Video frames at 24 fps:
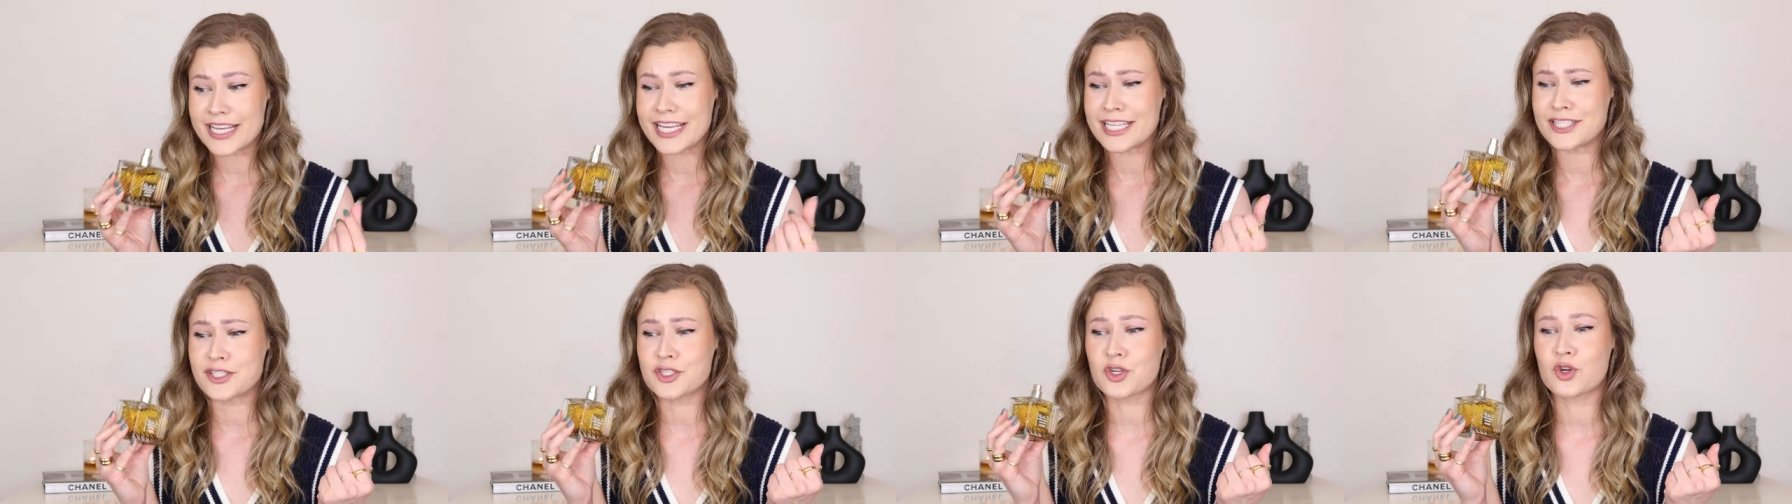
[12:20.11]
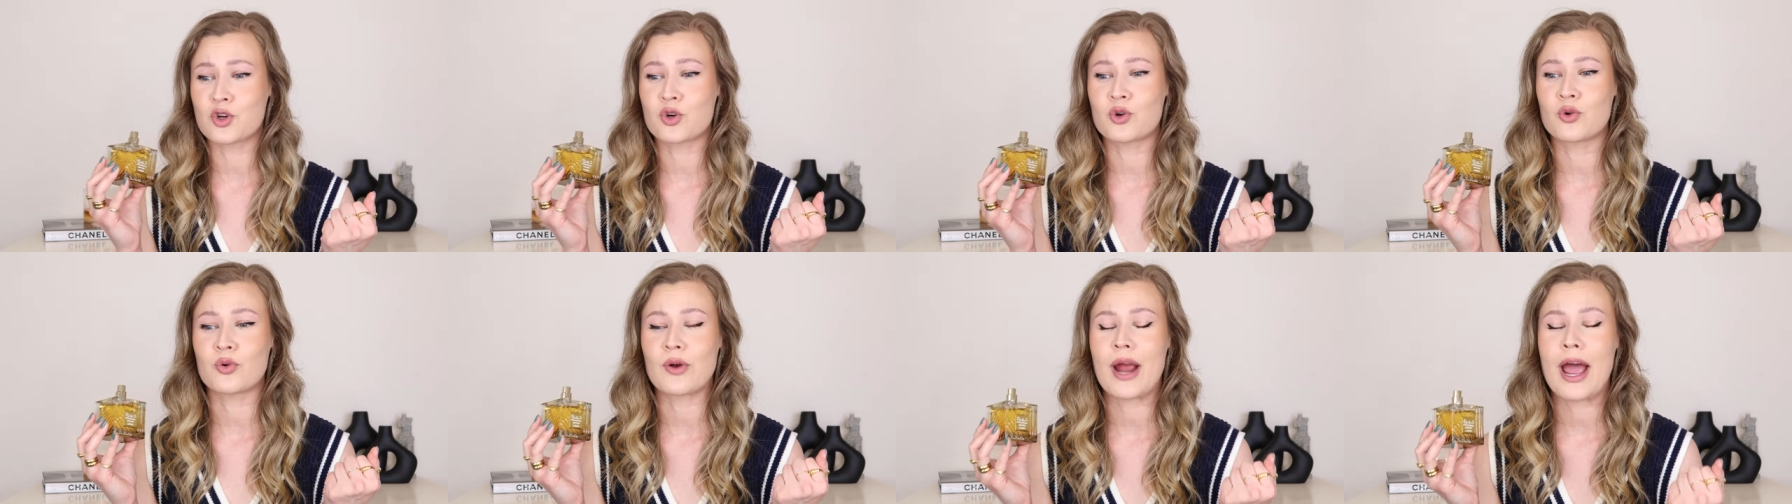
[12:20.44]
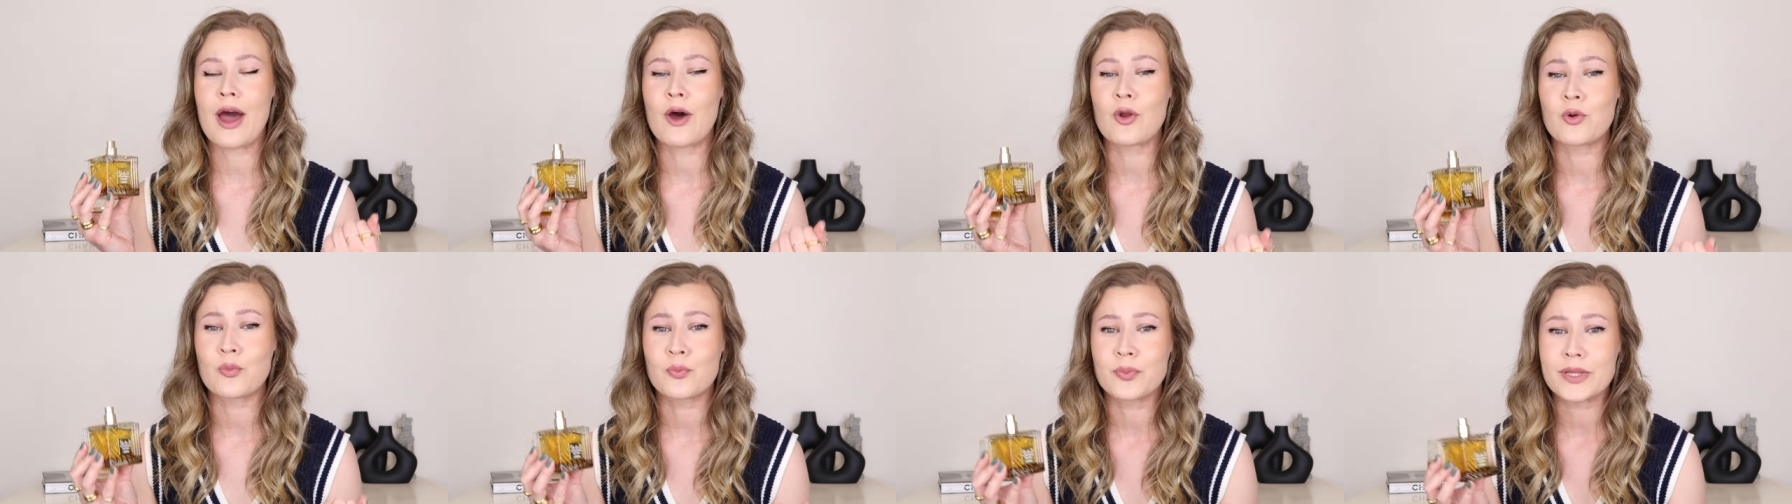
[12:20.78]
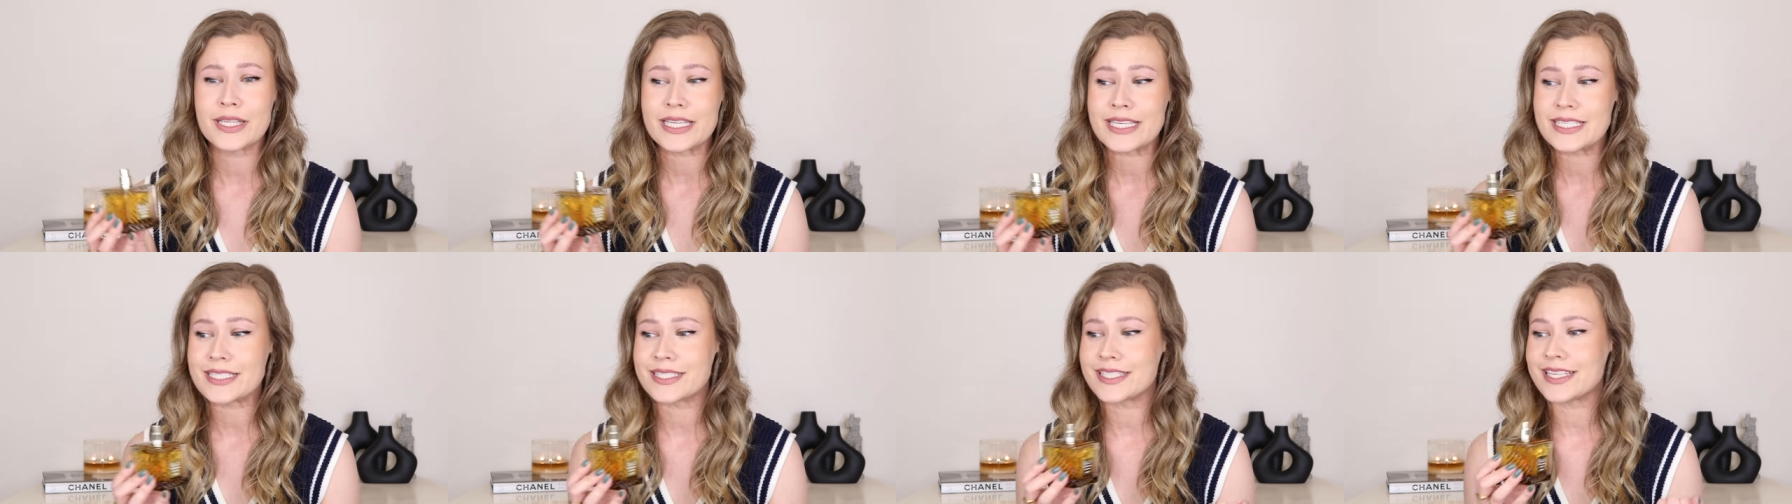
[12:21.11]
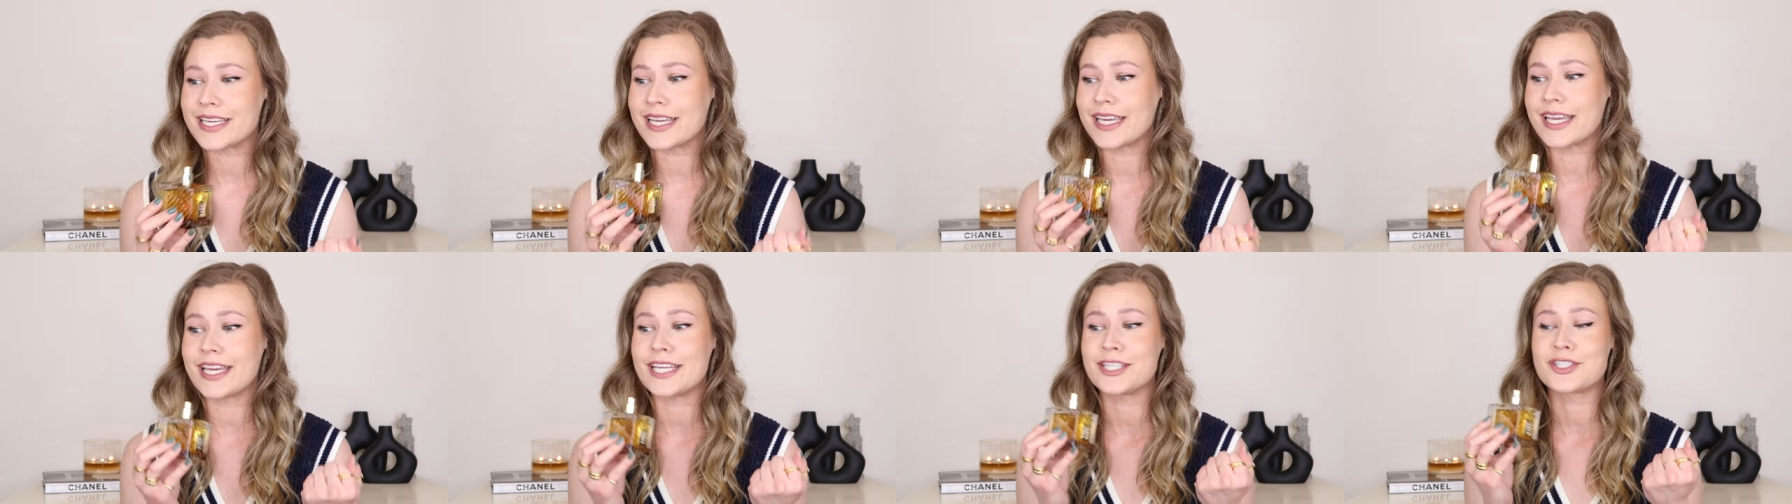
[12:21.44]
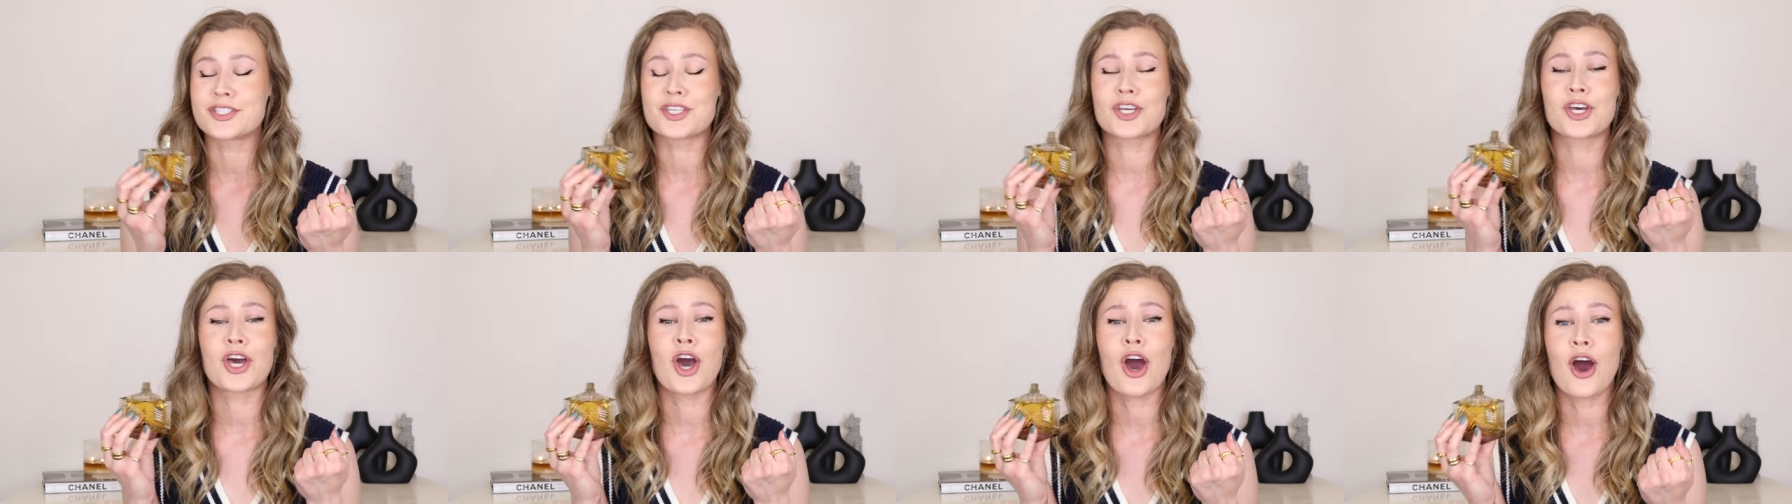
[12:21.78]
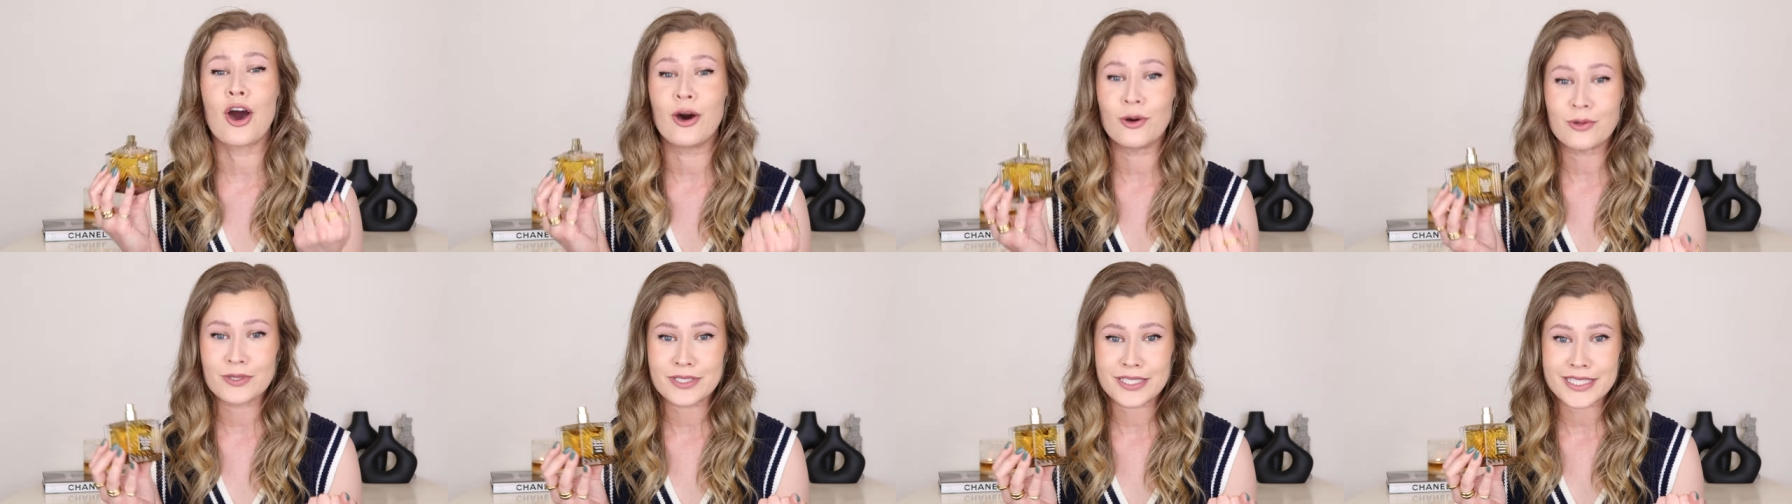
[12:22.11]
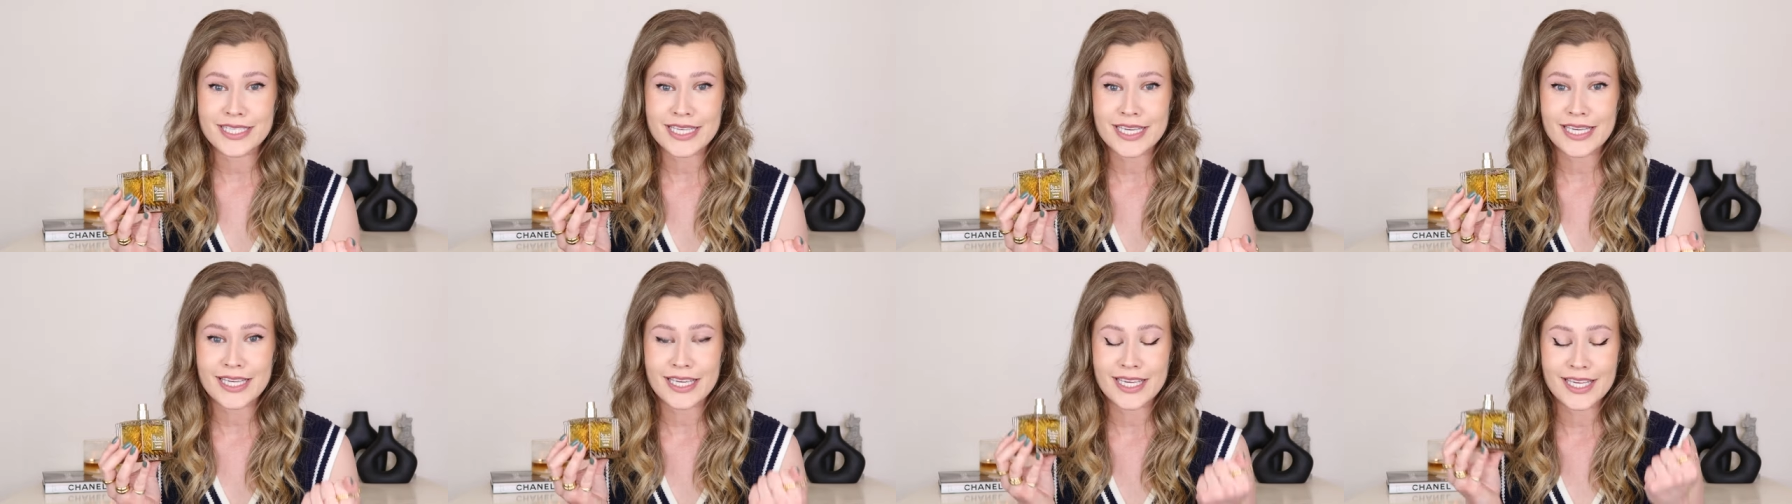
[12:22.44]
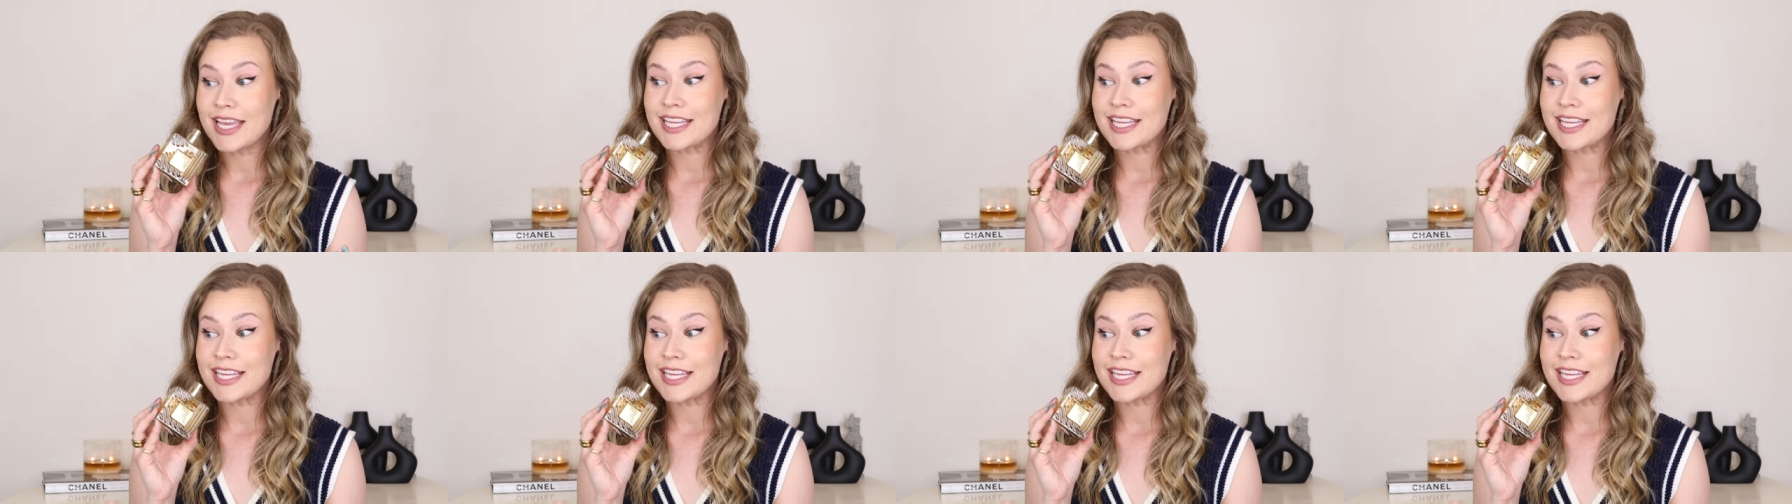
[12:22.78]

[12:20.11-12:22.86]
It's crowd pleasing, it's cozy.